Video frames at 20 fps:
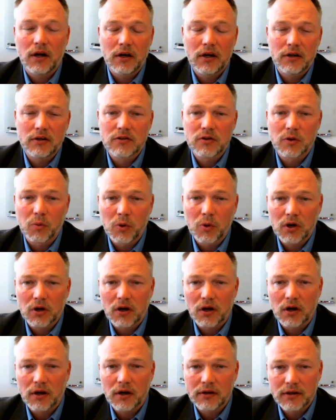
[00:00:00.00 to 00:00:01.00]
to work
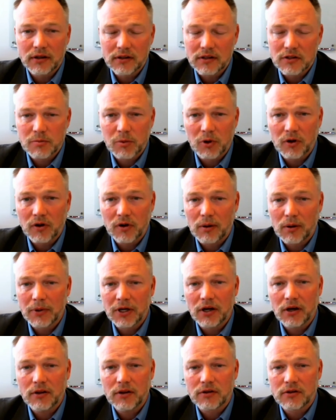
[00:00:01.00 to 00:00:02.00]
on in this program and
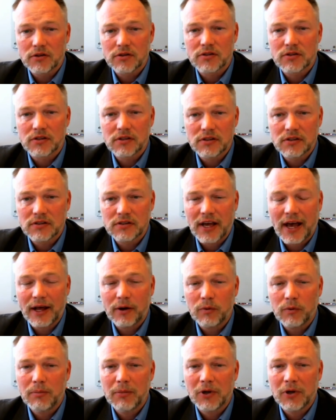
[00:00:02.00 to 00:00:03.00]
others is, how do
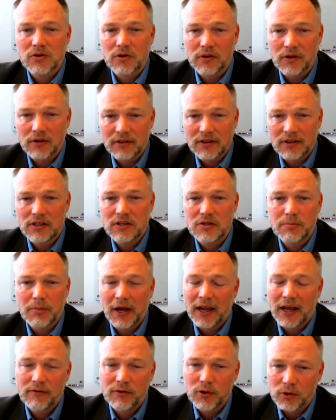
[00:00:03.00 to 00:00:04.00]
we make sure that these
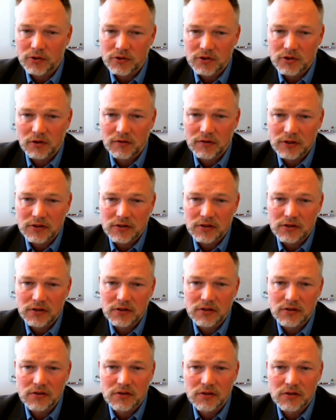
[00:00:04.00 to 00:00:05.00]
behavioral
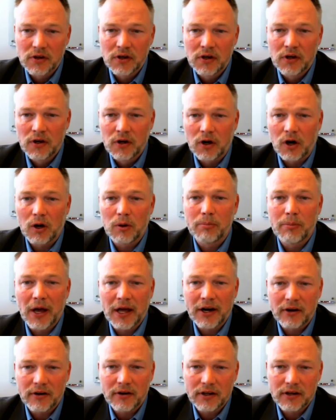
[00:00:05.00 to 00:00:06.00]
services are
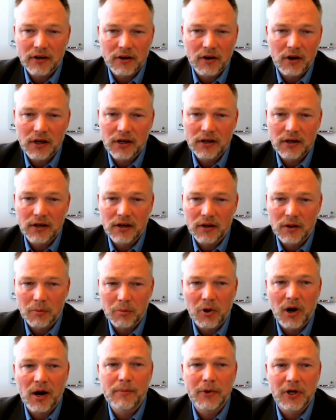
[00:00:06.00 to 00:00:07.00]
better integrated into the
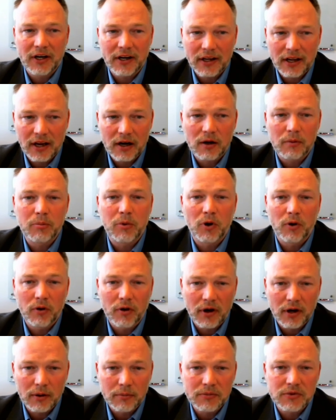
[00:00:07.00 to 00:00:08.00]
primary care
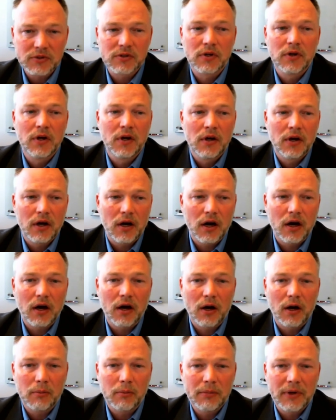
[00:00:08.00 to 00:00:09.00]
programs,
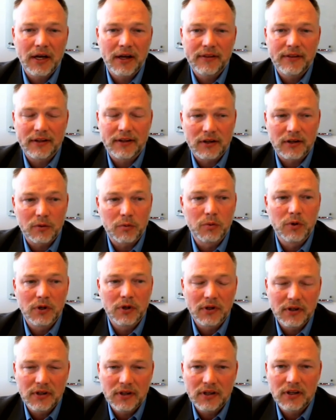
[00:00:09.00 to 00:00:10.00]
and that there
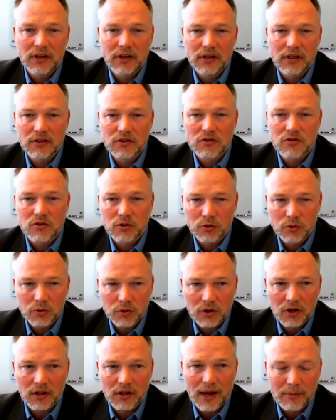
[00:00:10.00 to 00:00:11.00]
really is true
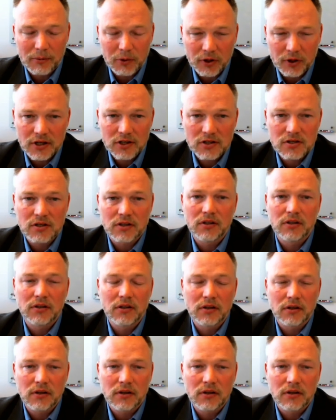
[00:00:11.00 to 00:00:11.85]
collaboration